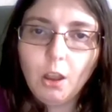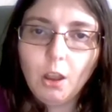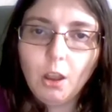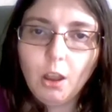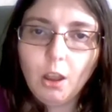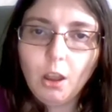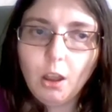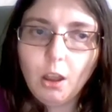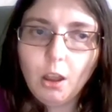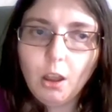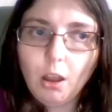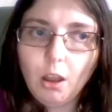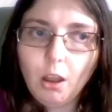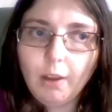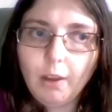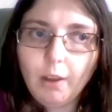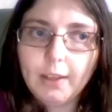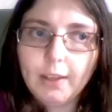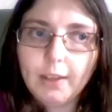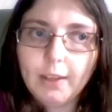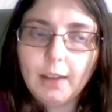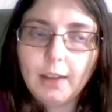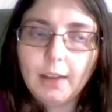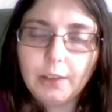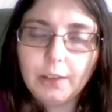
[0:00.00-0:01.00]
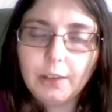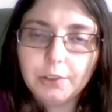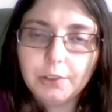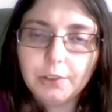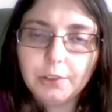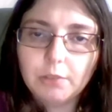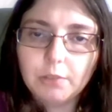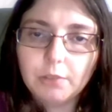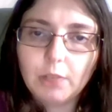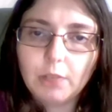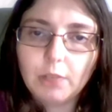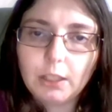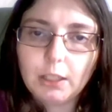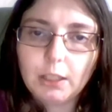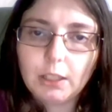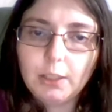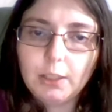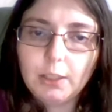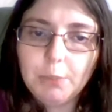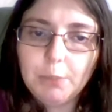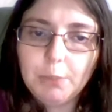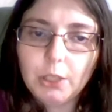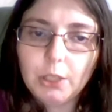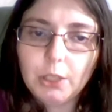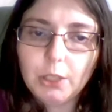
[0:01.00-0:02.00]
I can answer directly
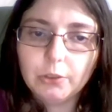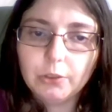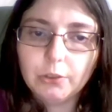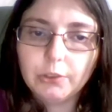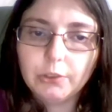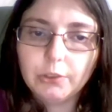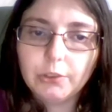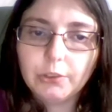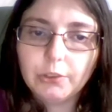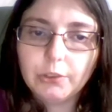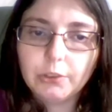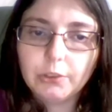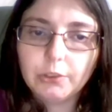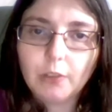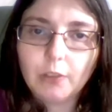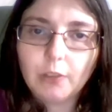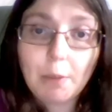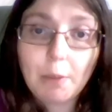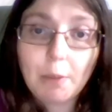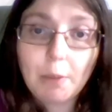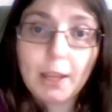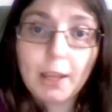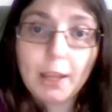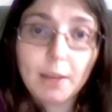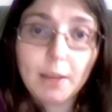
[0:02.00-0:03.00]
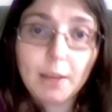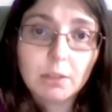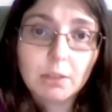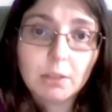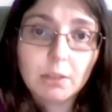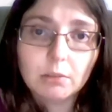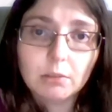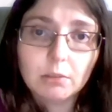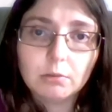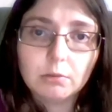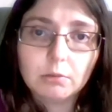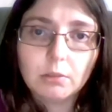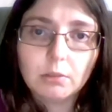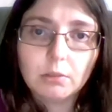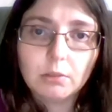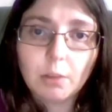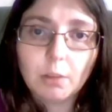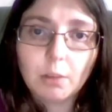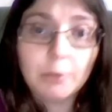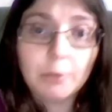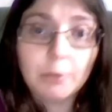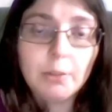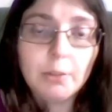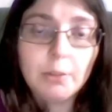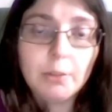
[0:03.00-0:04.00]
because I'm a gamer. I'm a
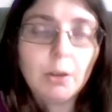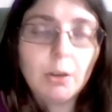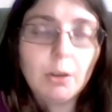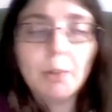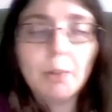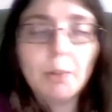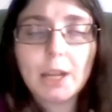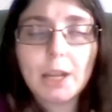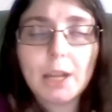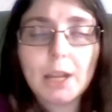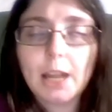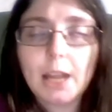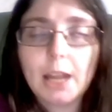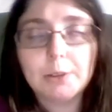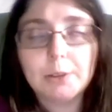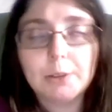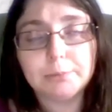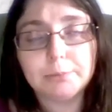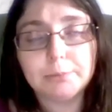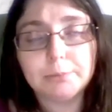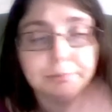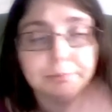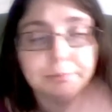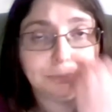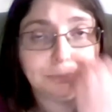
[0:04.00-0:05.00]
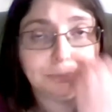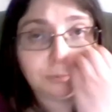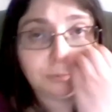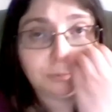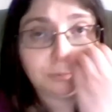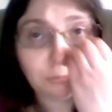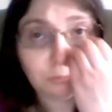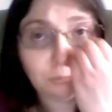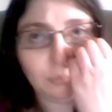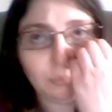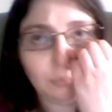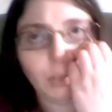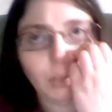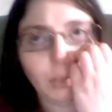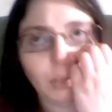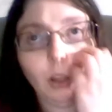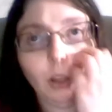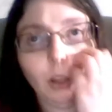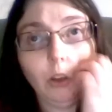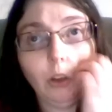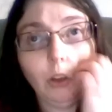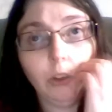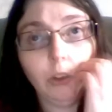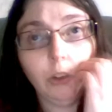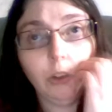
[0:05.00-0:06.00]
female and I'm a gamer.
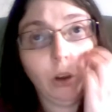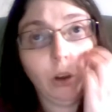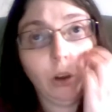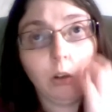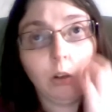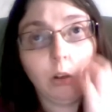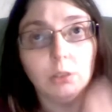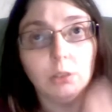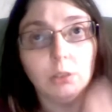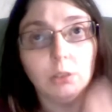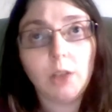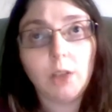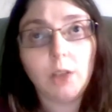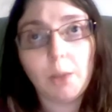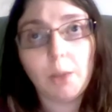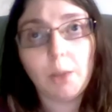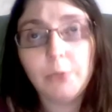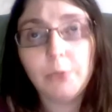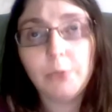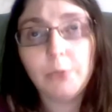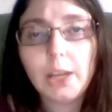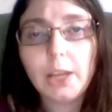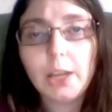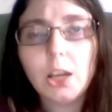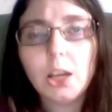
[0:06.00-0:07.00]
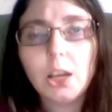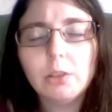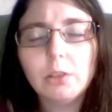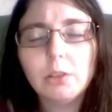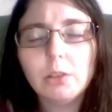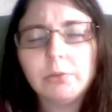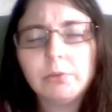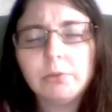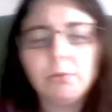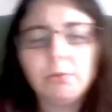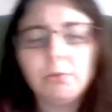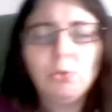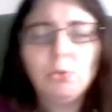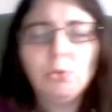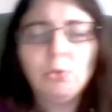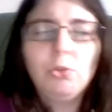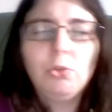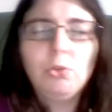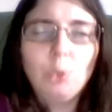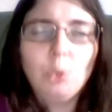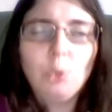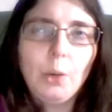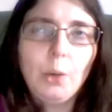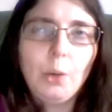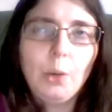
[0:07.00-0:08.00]
So I'm thinking of
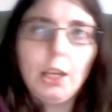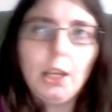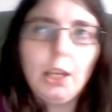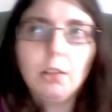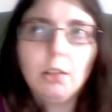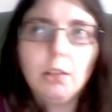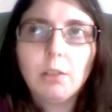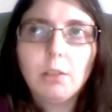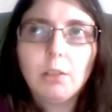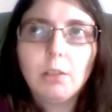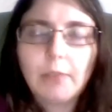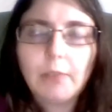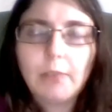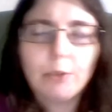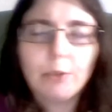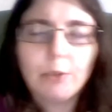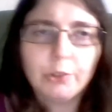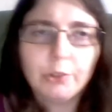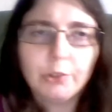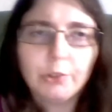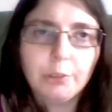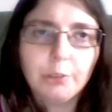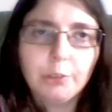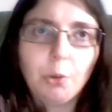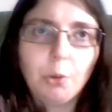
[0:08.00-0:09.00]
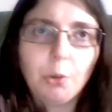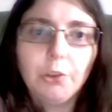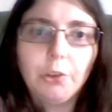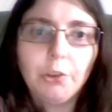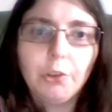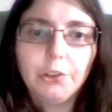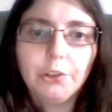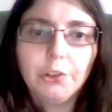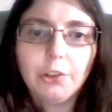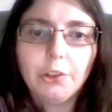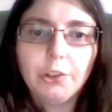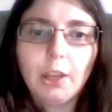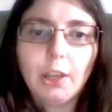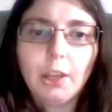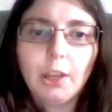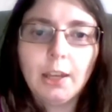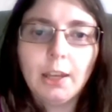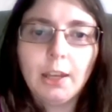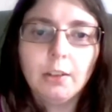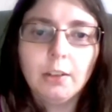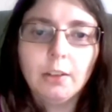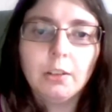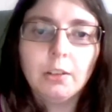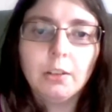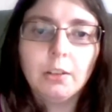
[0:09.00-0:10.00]
doing that response,
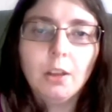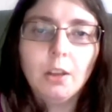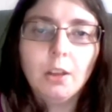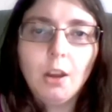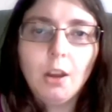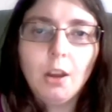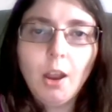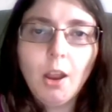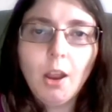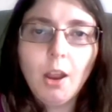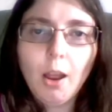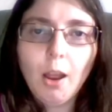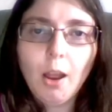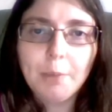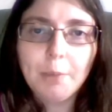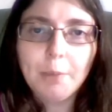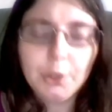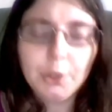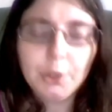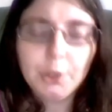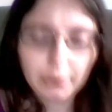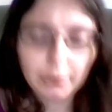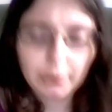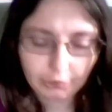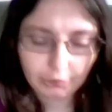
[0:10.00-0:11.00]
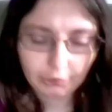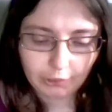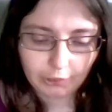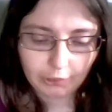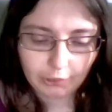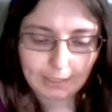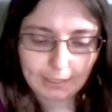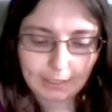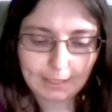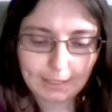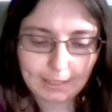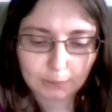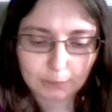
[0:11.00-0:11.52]
and I'm curious to hear